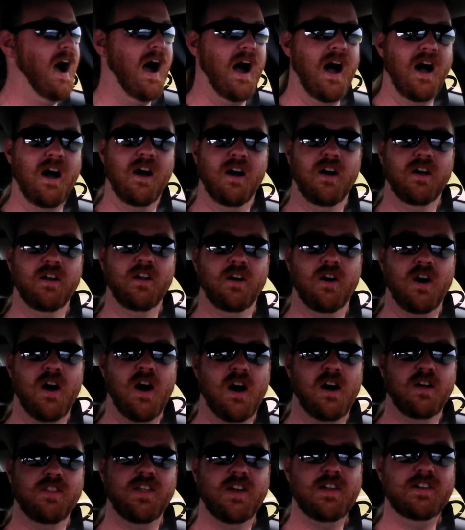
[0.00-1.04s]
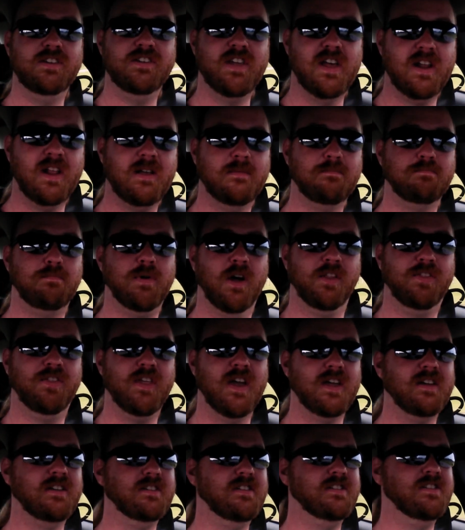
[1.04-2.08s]
I don't know how they did it, but
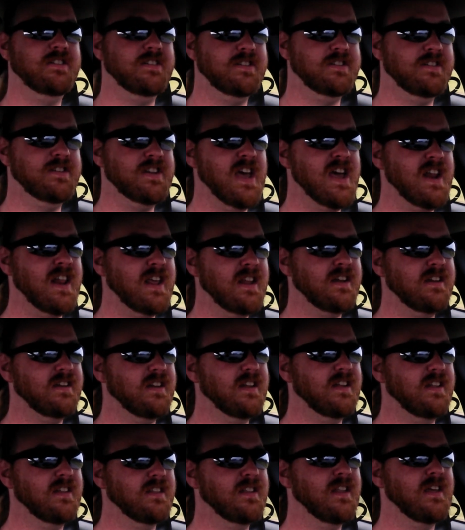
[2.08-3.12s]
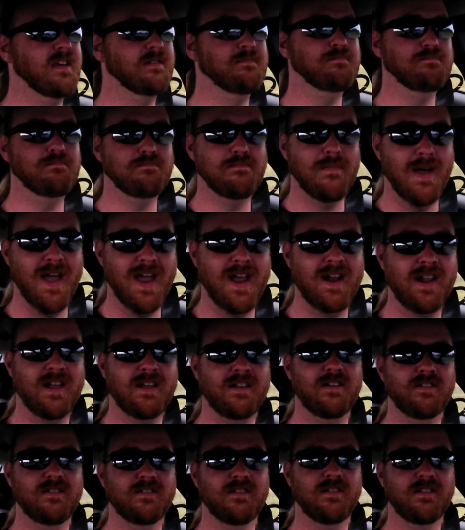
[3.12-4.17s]
they did it. They made
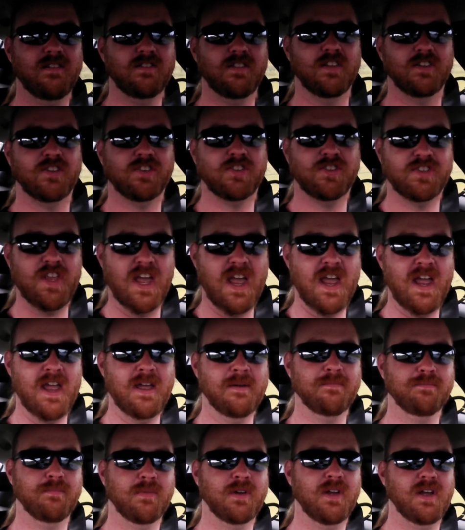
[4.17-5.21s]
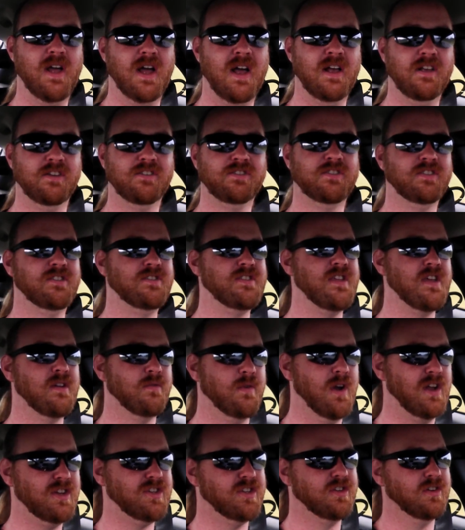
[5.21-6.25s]
it the same as the
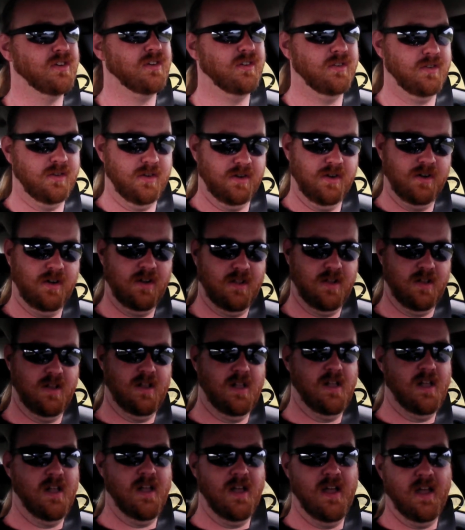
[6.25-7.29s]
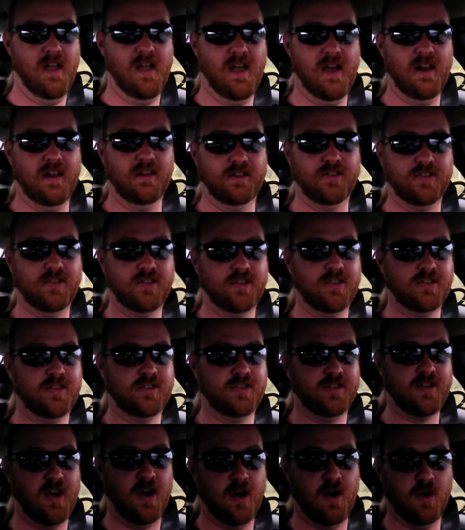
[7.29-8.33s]
original. It is
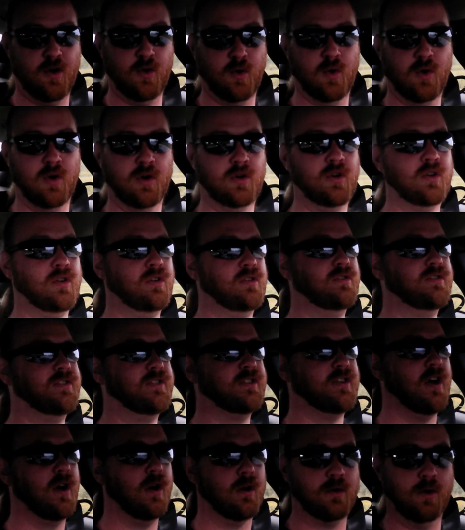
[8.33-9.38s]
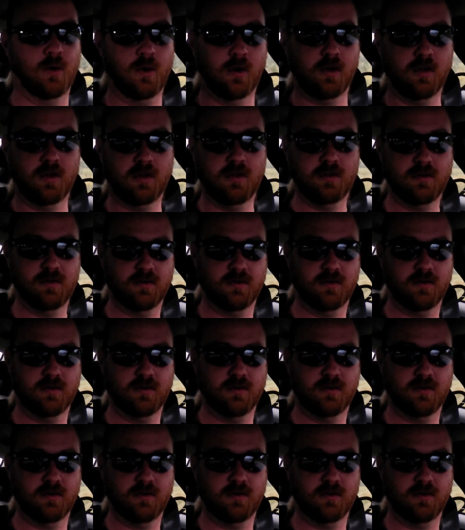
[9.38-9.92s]
so, so cool.